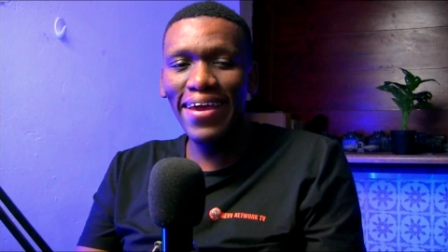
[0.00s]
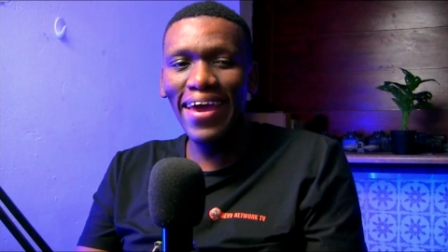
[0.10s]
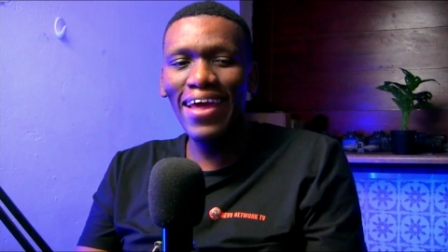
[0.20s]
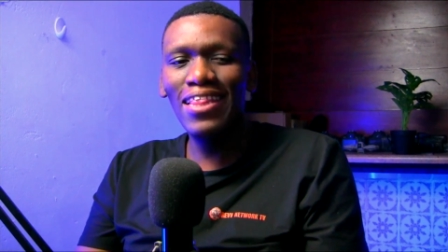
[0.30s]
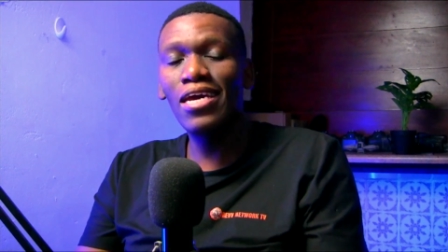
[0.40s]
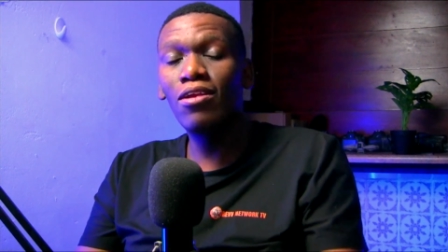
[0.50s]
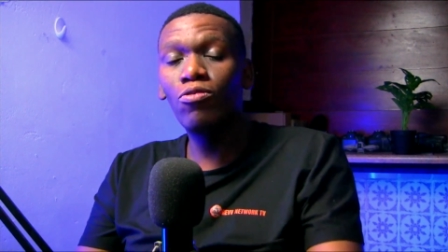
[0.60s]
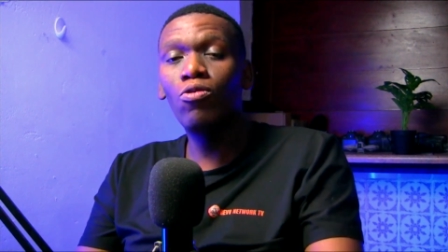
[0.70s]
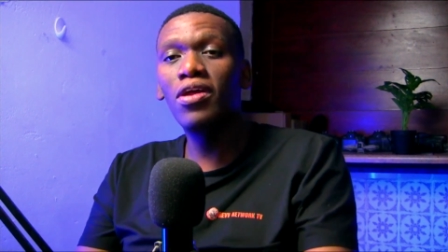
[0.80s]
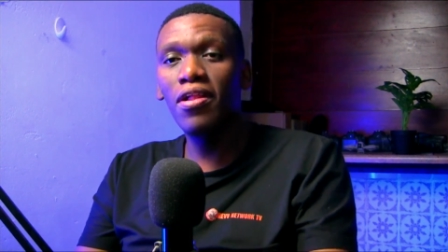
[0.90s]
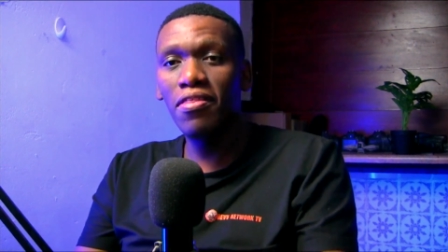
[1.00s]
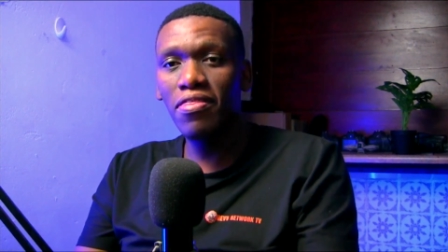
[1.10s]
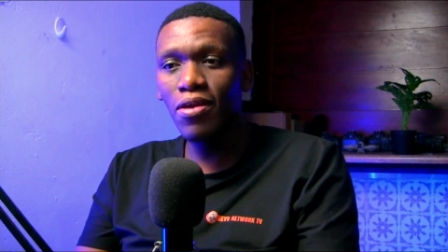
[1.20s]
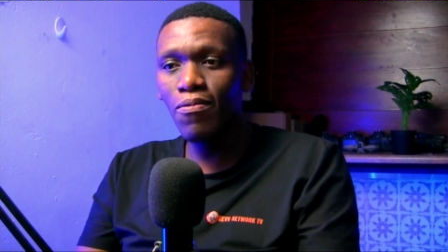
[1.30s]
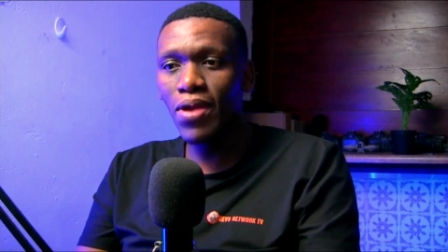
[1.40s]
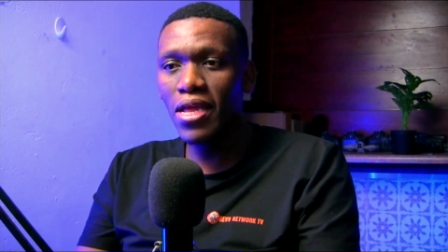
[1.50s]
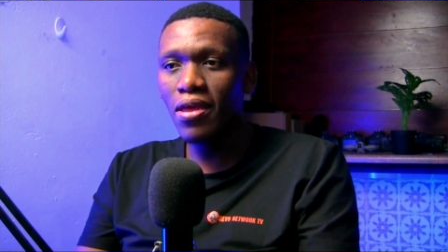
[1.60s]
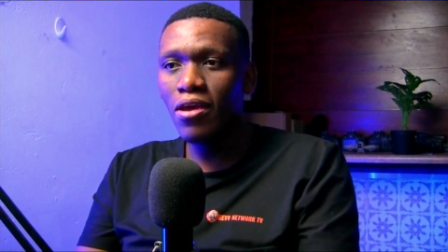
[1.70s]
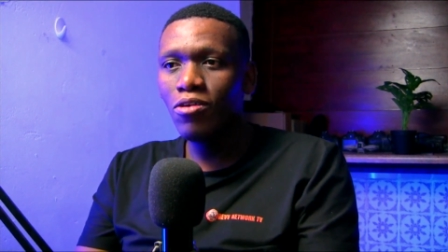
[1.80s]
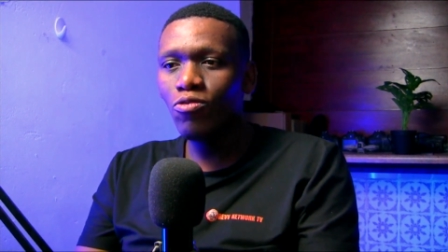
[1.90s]
a territorial thing, right?
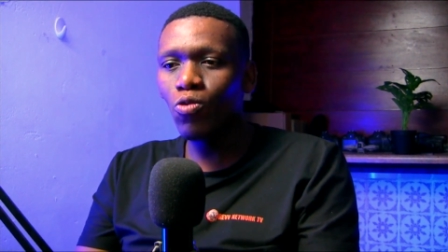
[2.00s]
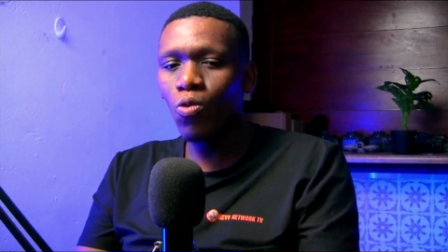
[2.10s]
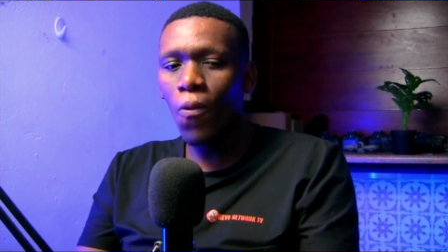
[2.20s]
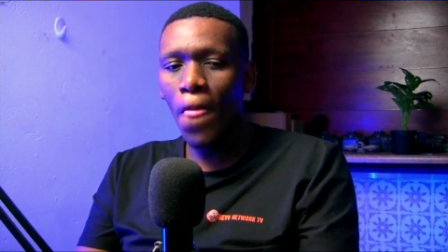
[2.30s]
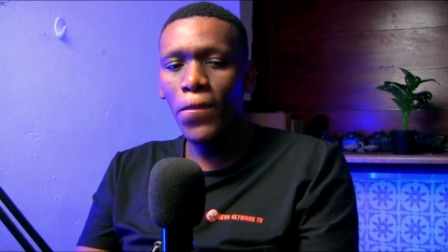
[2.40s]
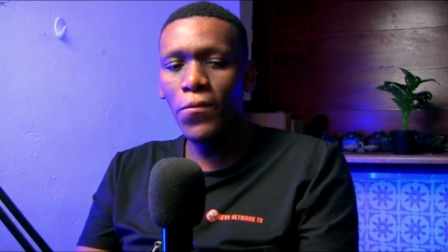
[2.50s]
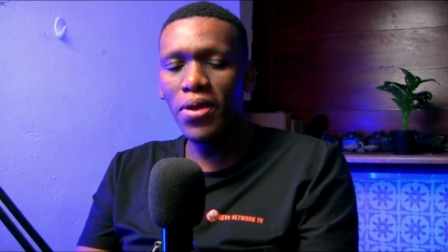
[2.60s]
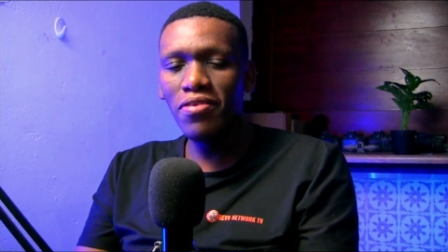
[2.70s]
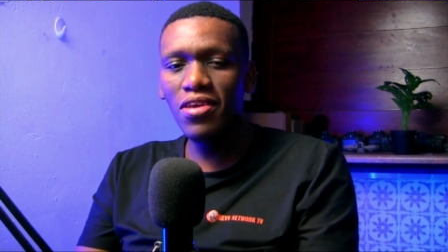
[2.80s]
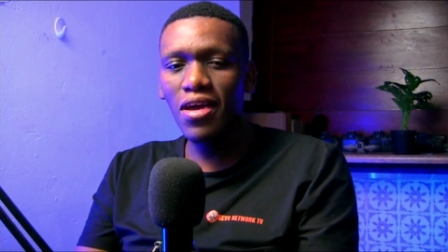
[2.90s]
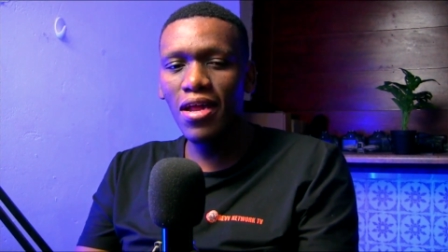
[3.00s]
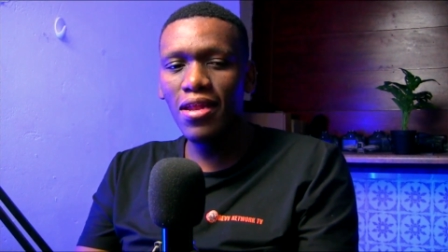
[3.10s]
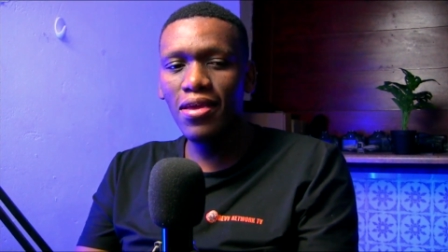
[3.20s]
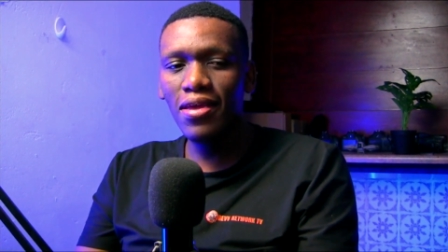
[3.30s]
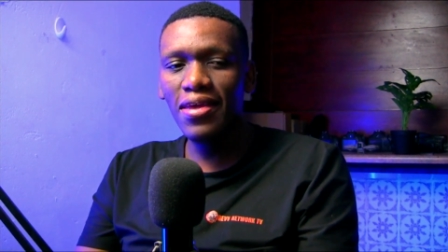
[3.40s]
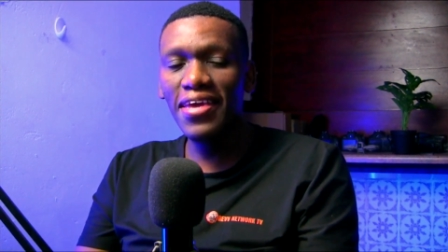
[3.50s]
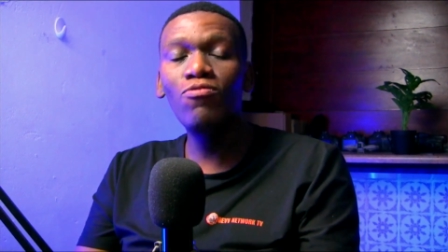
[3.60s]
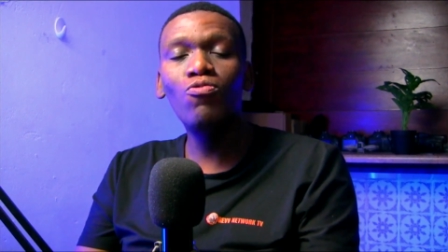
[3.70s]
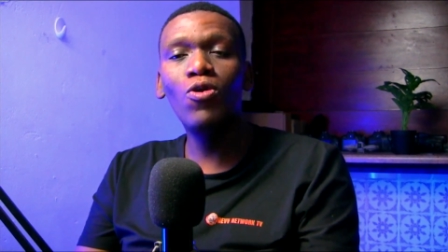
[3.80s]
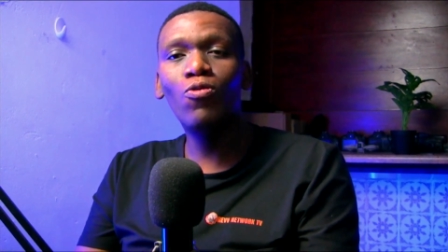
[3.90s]
So basically, kids
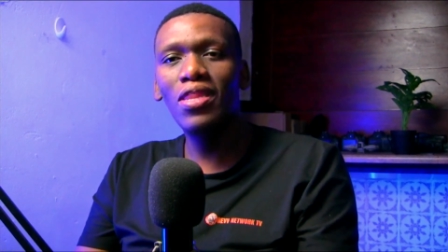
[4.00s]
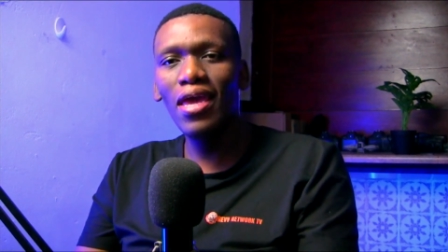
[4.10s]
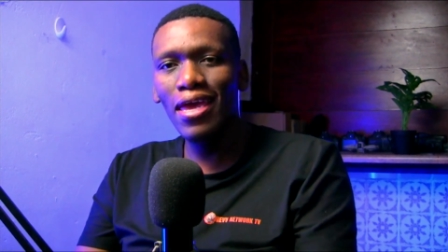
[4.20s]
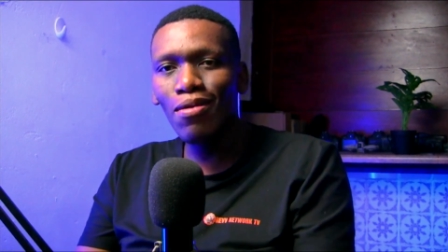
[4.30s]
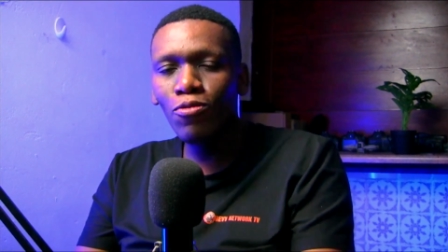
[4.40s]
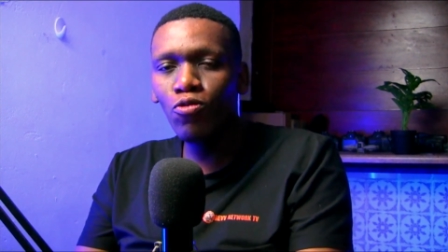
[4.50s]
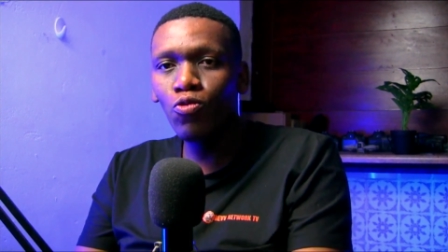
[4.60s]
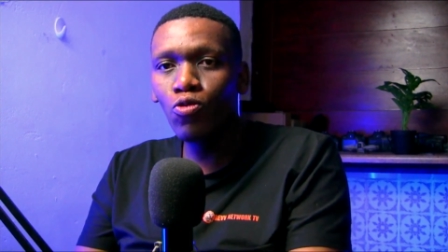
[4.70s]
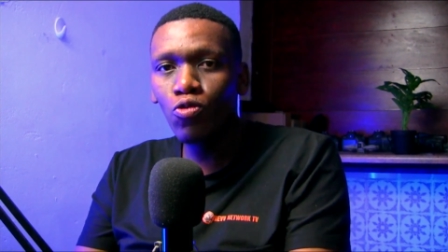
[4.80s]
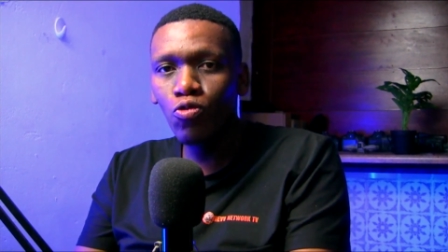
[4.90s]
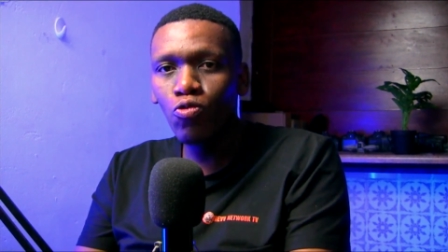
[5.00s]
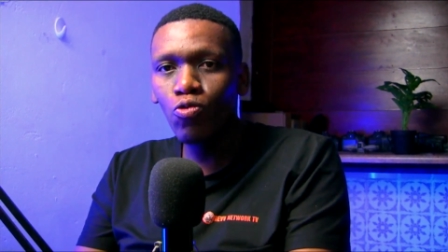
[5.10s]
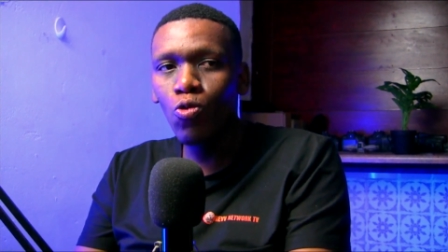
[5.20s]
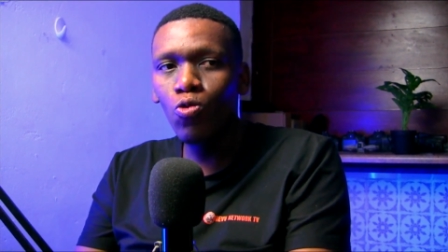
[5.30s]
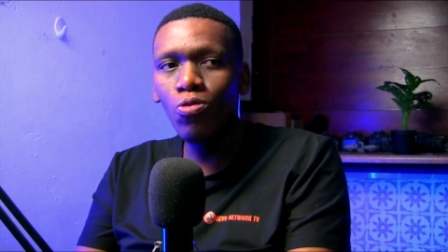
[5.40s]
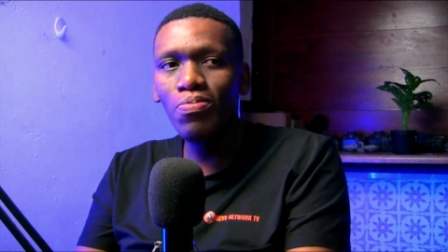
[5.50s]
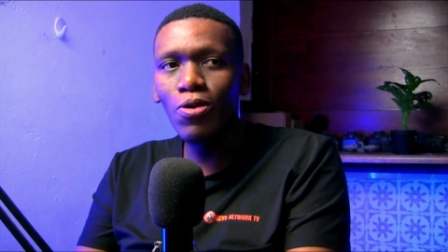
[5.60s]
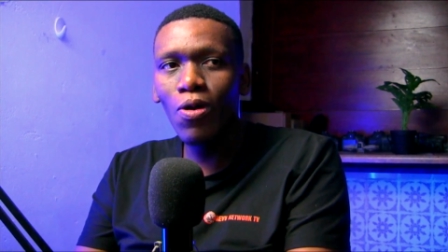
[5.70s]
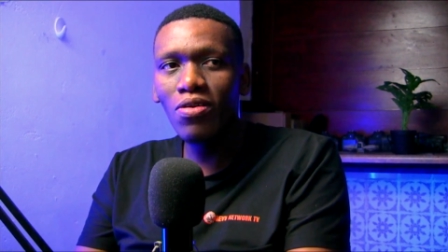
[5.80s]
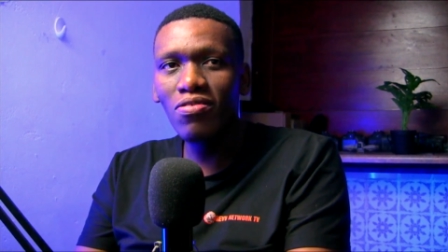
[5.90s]
were not able to go to school
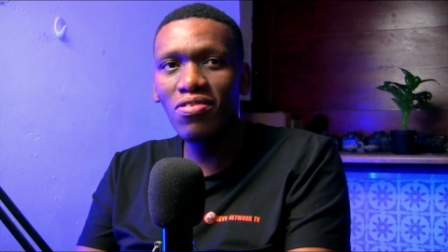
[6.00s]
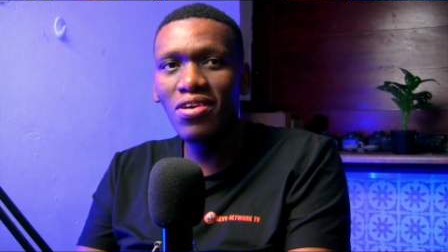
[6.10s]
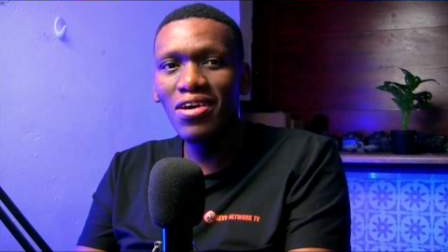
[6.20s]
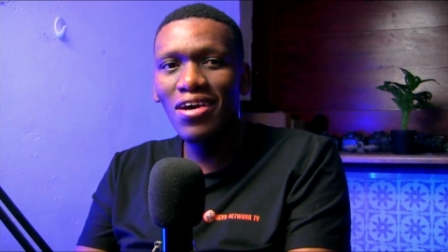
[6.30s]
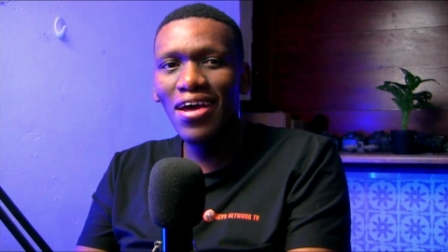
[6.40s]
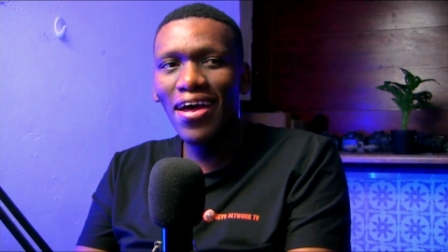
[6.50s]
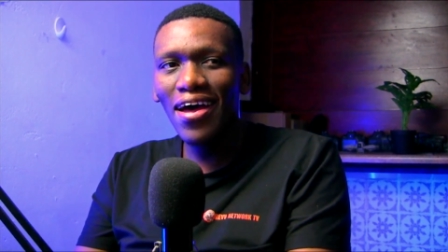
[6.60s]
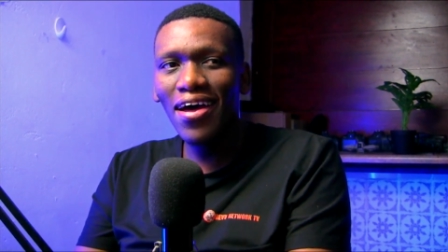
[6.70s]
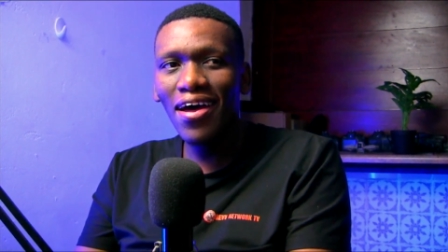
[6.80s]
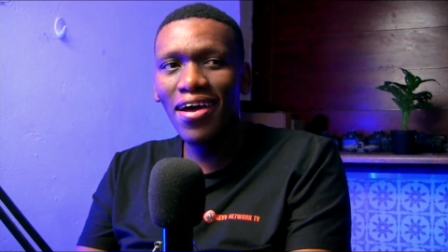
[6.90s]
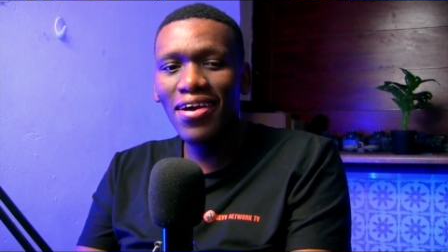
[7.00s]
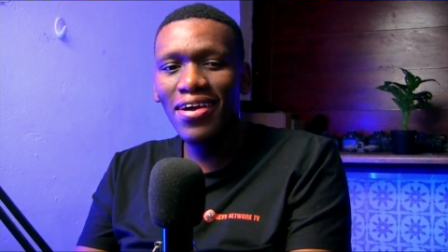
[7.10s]
because uh,